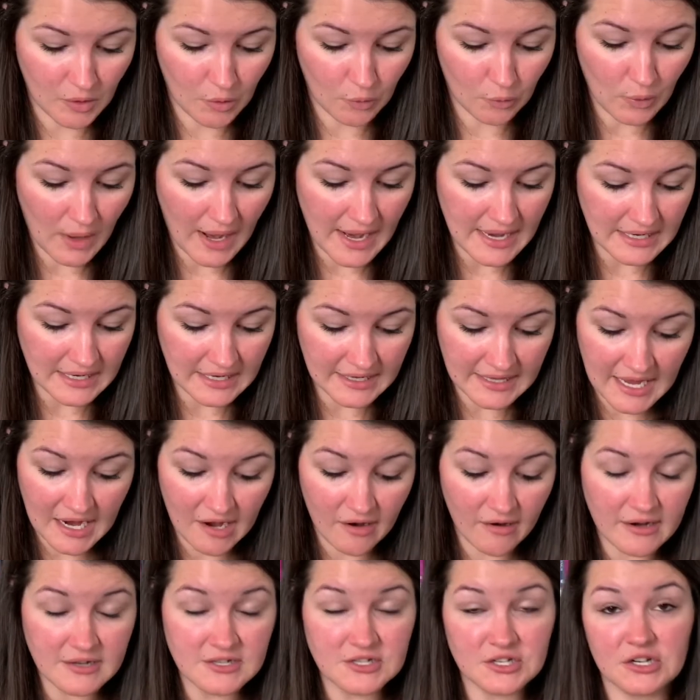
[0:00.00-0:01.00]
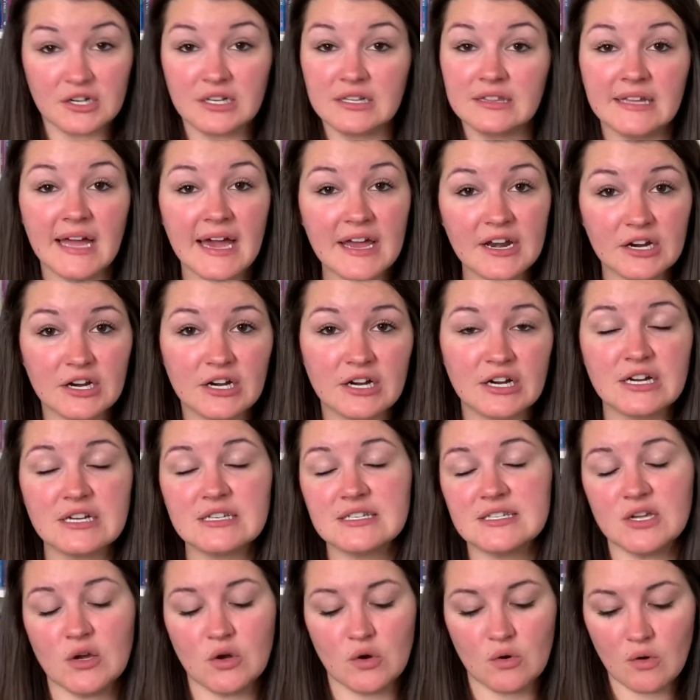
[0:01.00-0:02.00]
Write a character a letter.
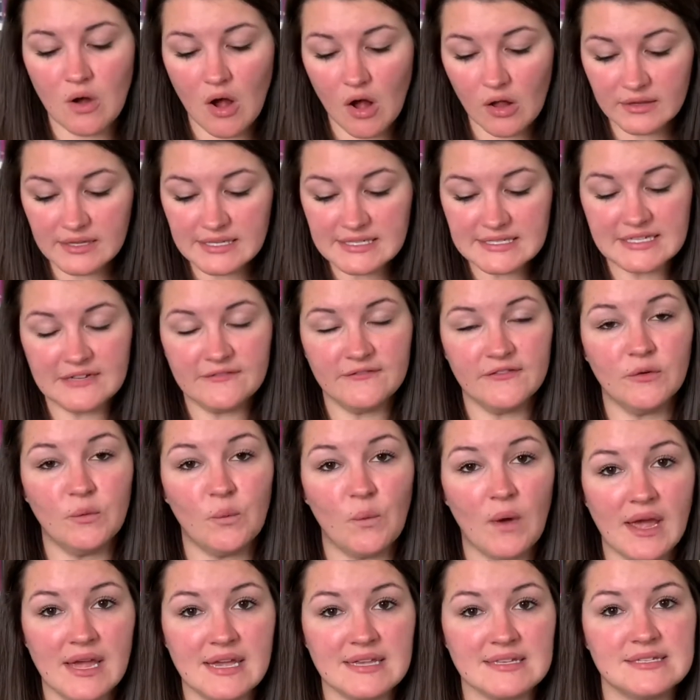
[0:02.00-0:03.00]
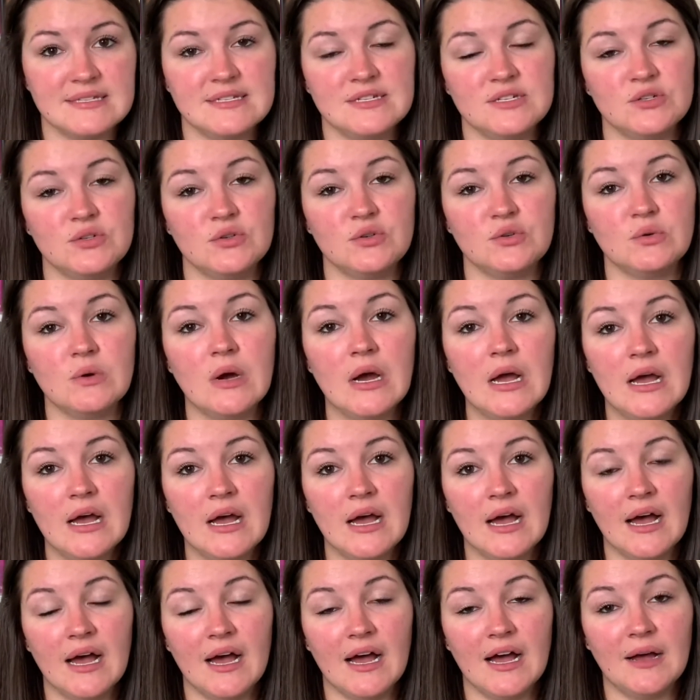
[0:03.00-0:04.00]
So all these different ways to
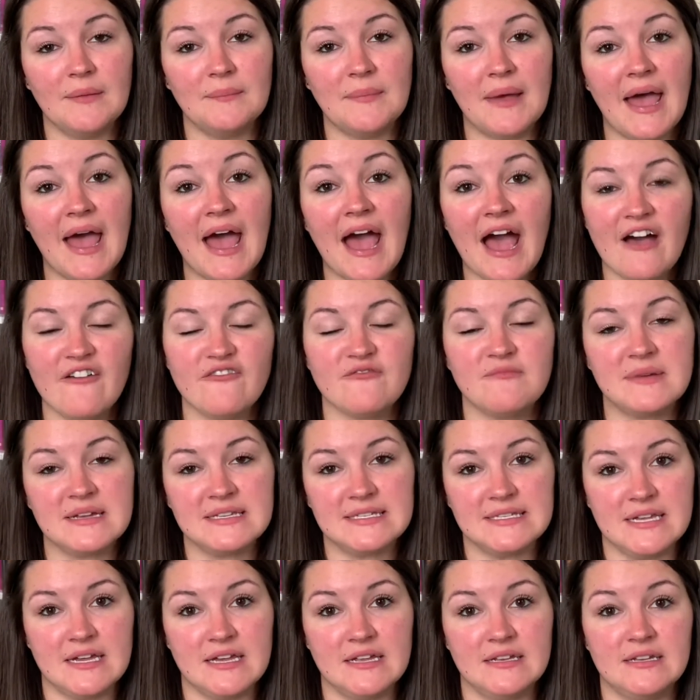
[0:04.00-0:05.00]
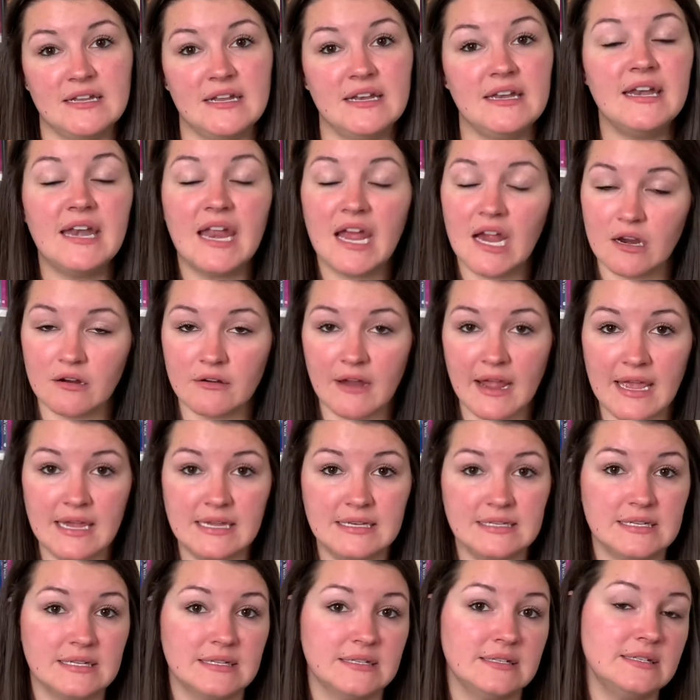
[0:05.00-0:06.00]
have my son
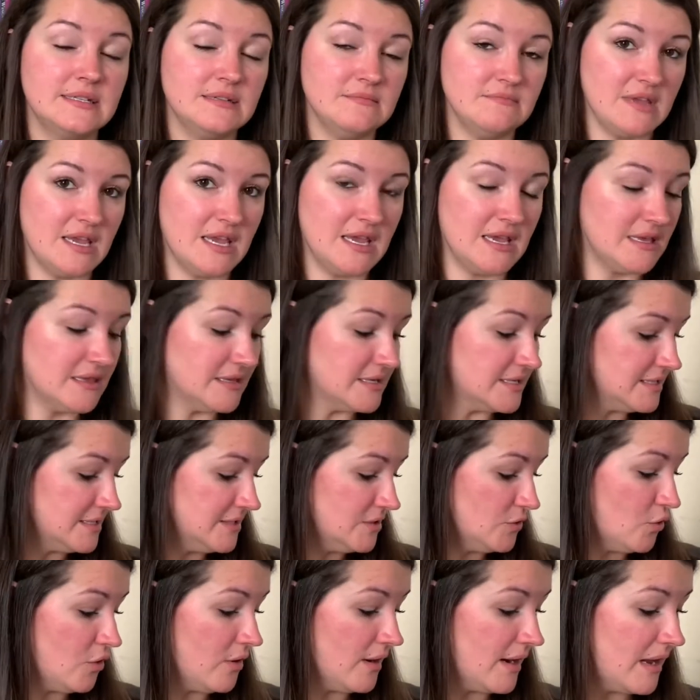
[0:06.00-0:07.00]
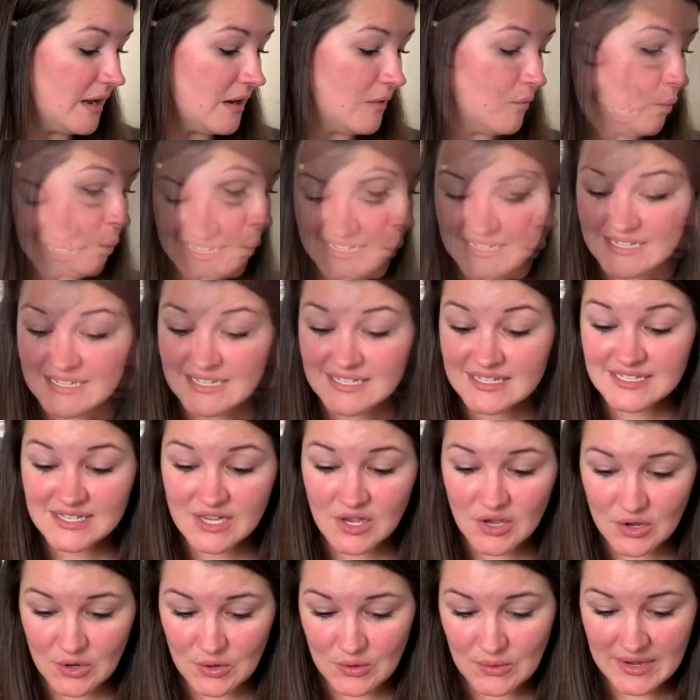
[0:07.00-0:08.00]
narrate to me the story.
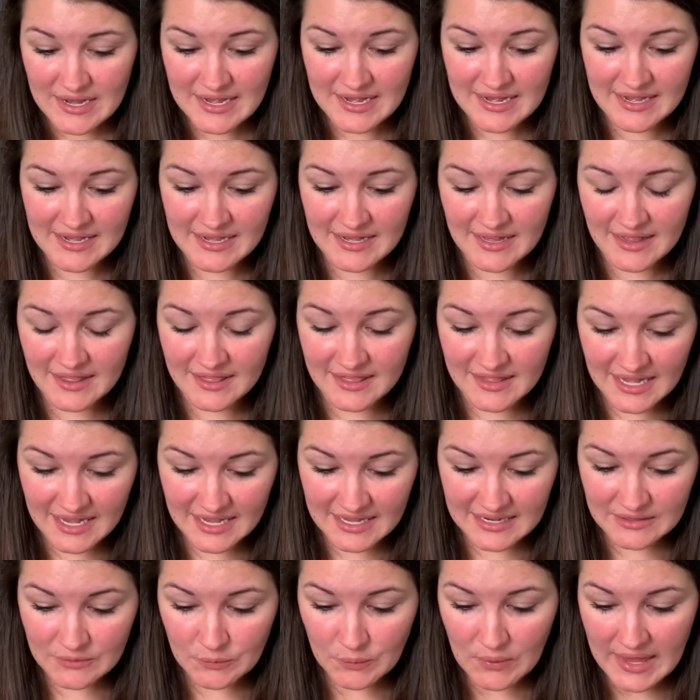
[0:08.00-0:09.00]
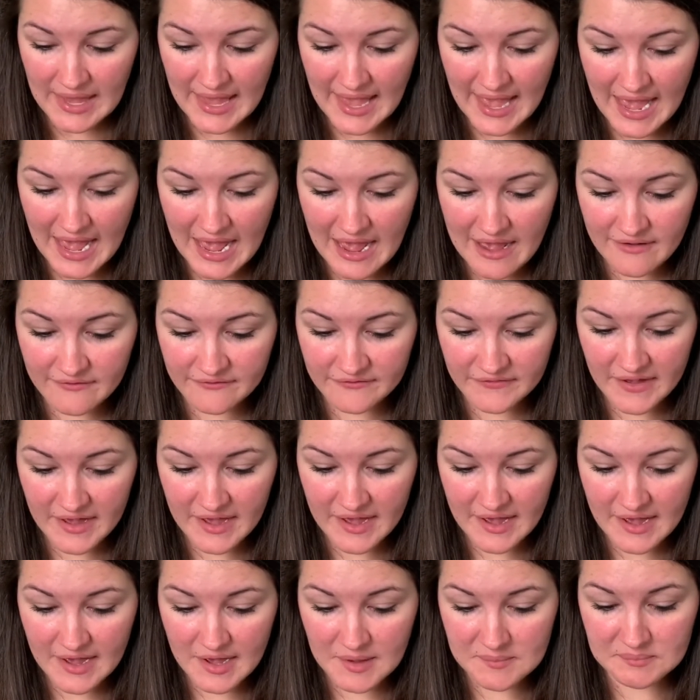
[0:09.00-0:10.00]
So then we have
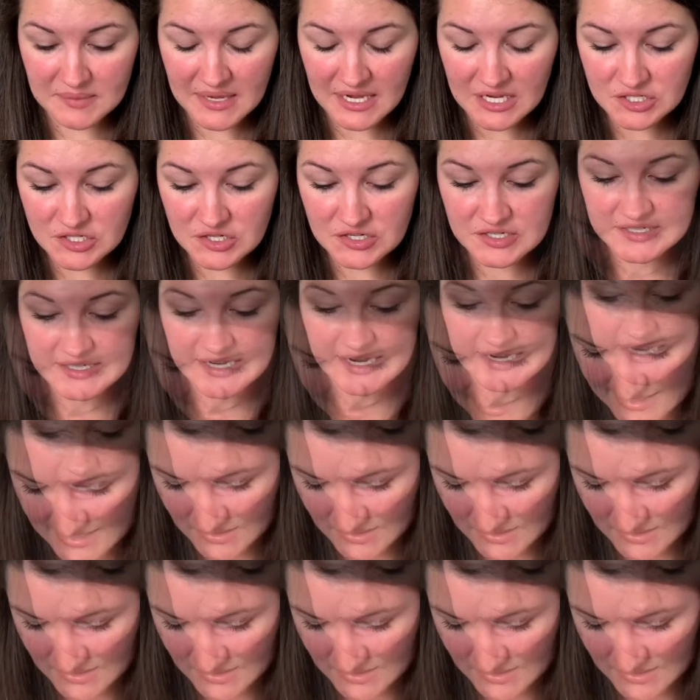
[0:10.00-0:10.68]
picture study.